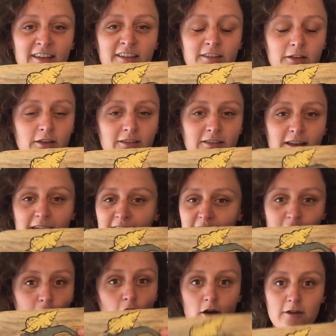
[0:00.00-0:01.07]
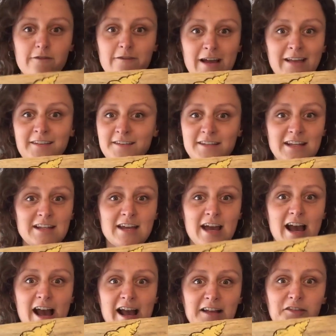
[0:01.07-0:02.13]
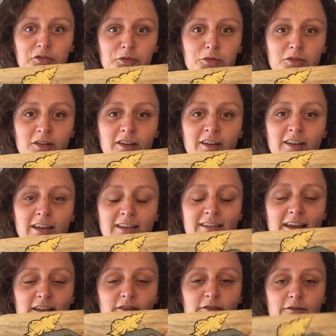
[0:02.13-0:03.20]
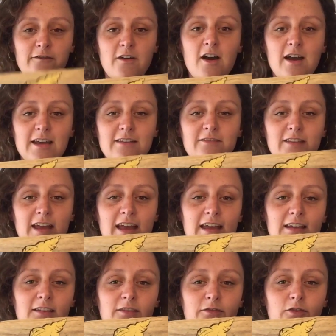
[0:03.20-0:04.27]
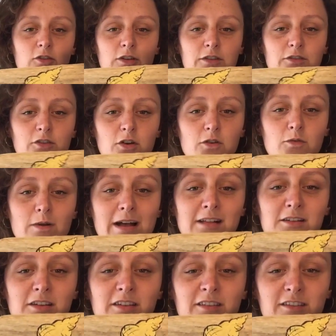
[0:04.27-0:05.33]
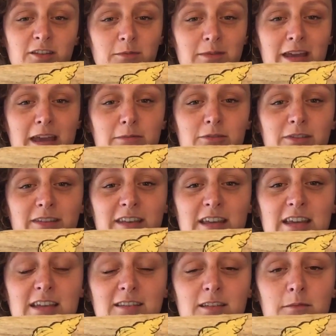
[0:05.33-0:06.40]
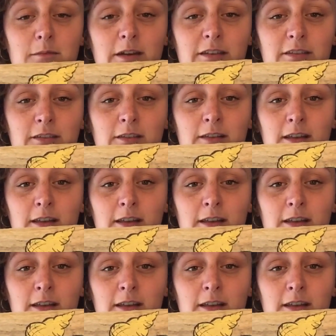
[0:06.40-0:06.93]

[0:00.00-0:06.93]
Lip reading: So it's not a fast dinner at all. It takes 5 days for a dog whelk to be able to eat a mussel.